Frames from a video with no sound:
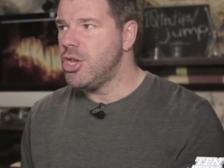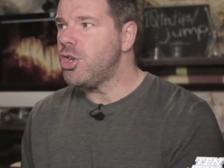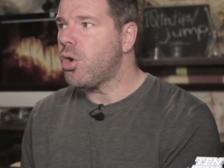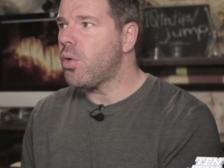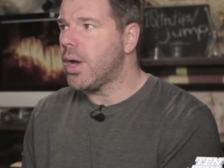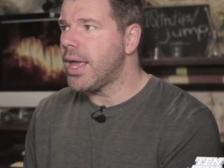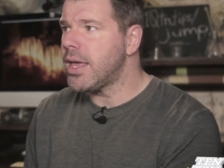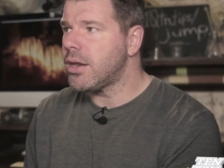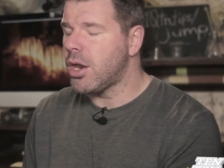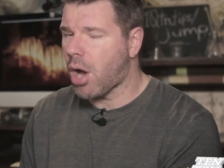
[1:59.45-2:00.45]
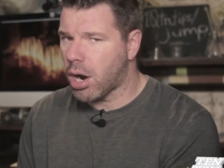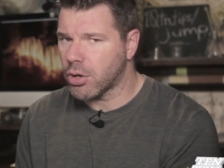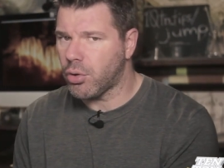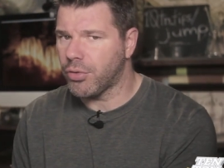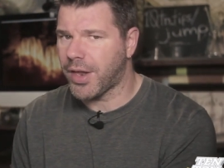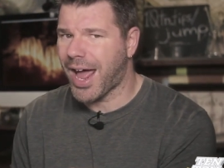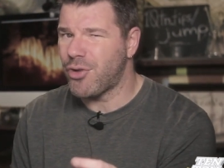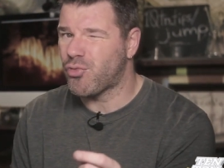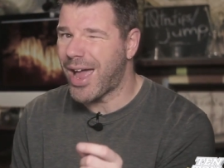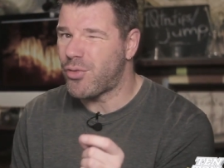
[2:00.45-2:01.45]
In an article that I
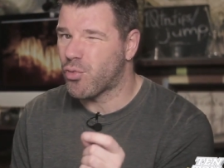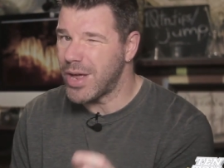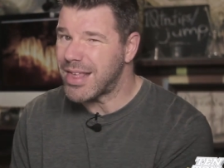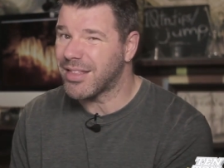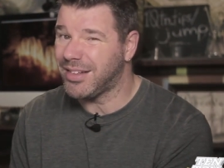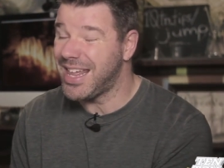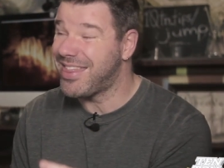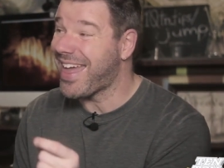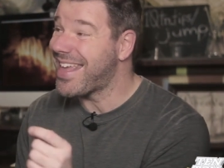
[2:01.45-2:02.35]
read recently, they